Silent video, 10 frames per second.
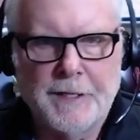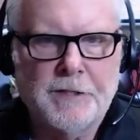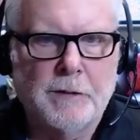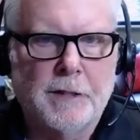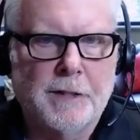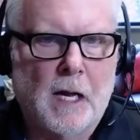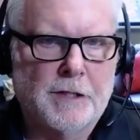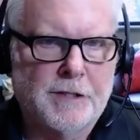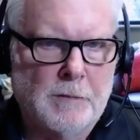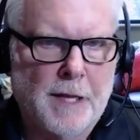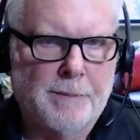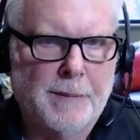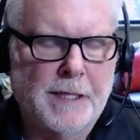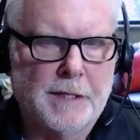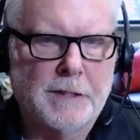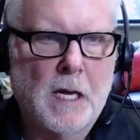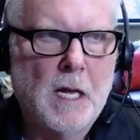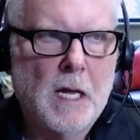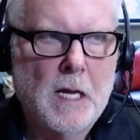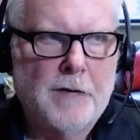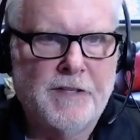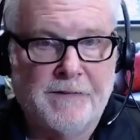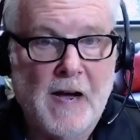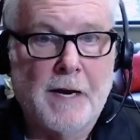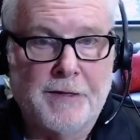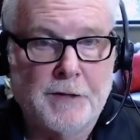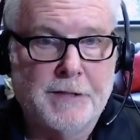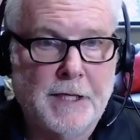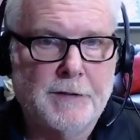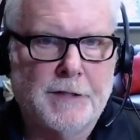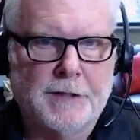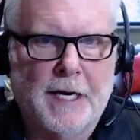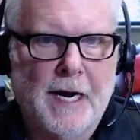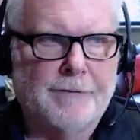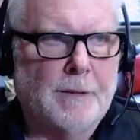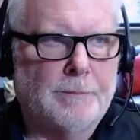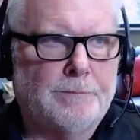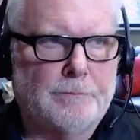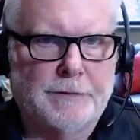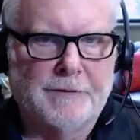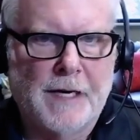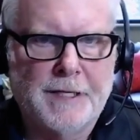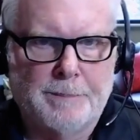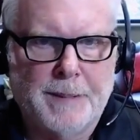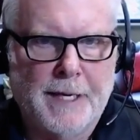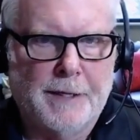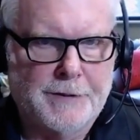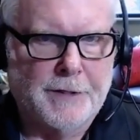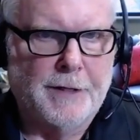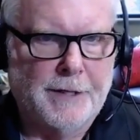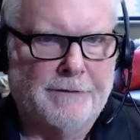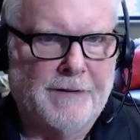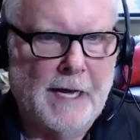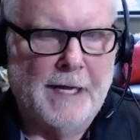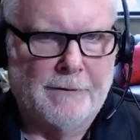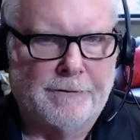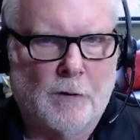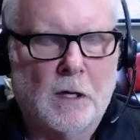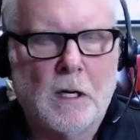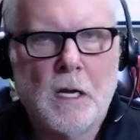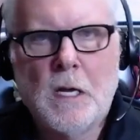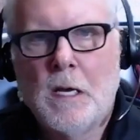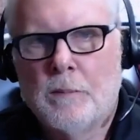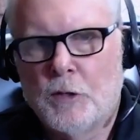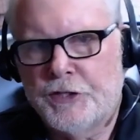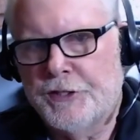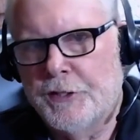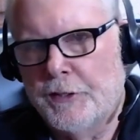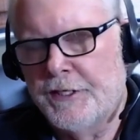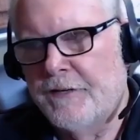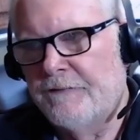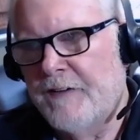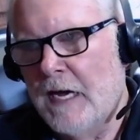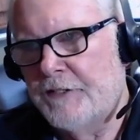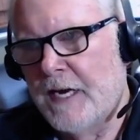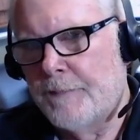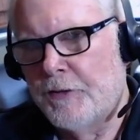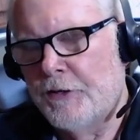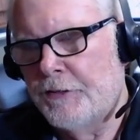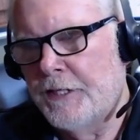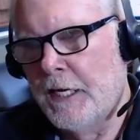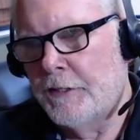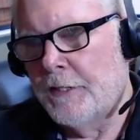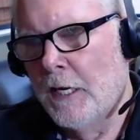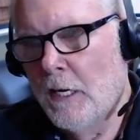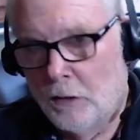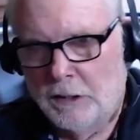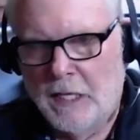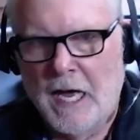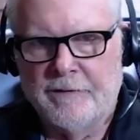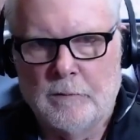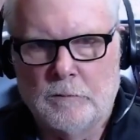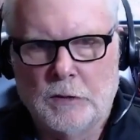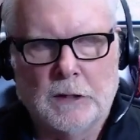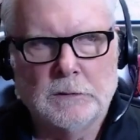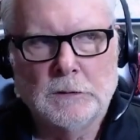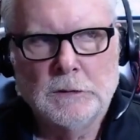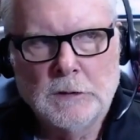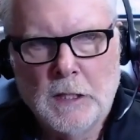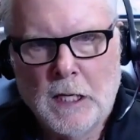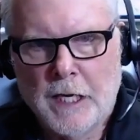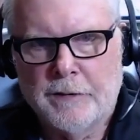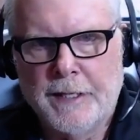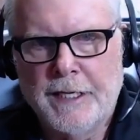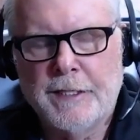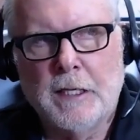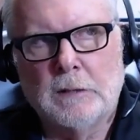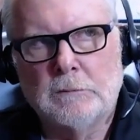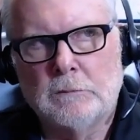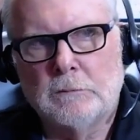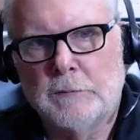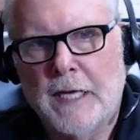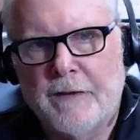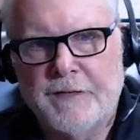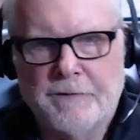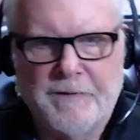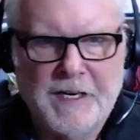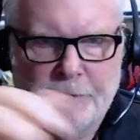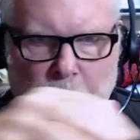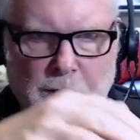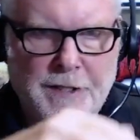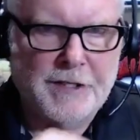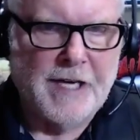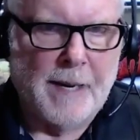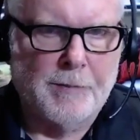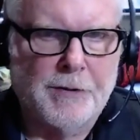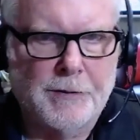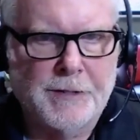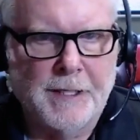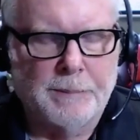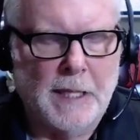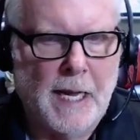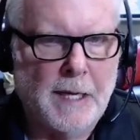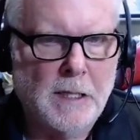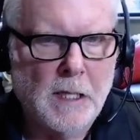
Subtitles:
$200 a month, because if she filed a 13, she's going to have to to pay an attorney to file that for her. Most attorneys that file Chapter 13s, or a lot of them, will agree to have their fees put in the Chapter 13 plan.